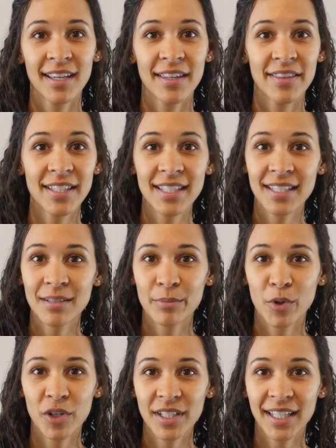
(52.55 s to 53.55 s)
This is an
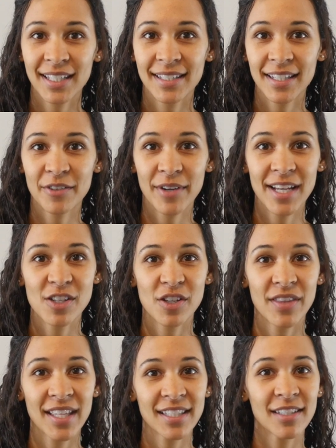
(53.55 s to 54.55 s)
important
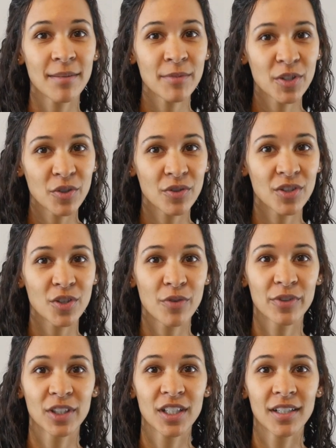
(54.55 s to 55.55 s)
consideration that some students
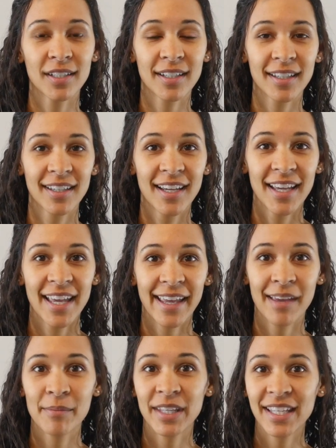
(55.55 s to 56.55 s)
overlook. It
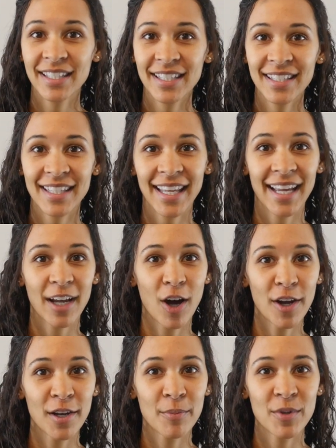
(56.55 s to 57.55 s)
can be easy to get
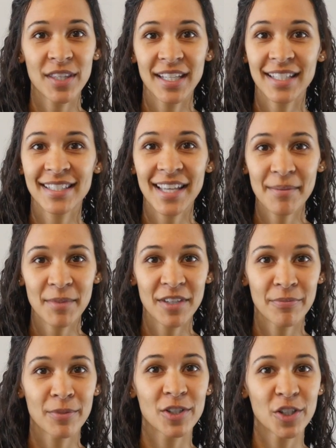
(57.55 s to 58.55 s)
caught up with the excitement
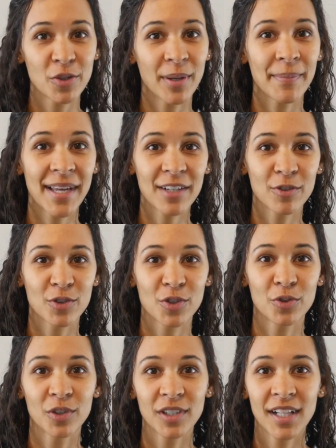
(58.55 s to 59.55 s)
of pursuing medical
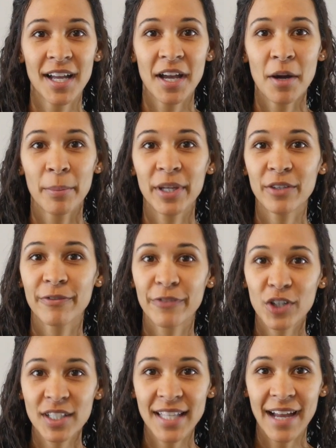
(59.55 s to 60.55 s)
school, but you
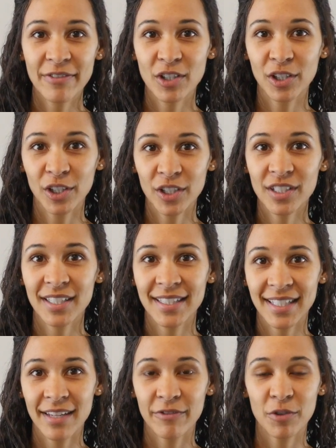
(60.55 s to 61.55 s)
first have to look to
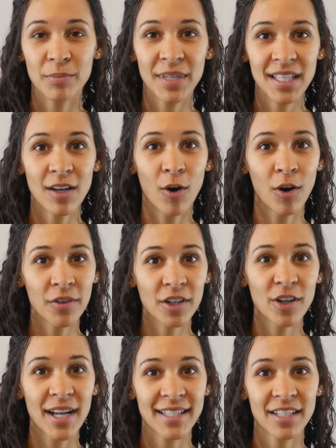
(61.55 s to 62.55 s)
see if you meet all the
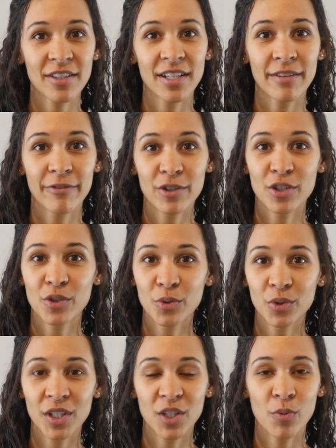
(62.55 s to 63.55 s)
criteria for the
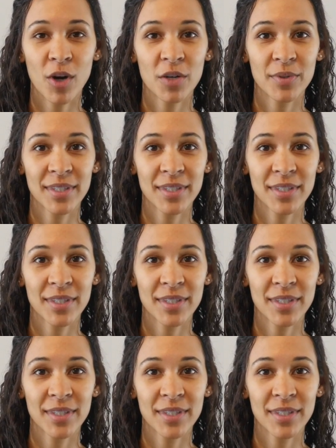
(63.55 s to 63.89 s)
school that you want to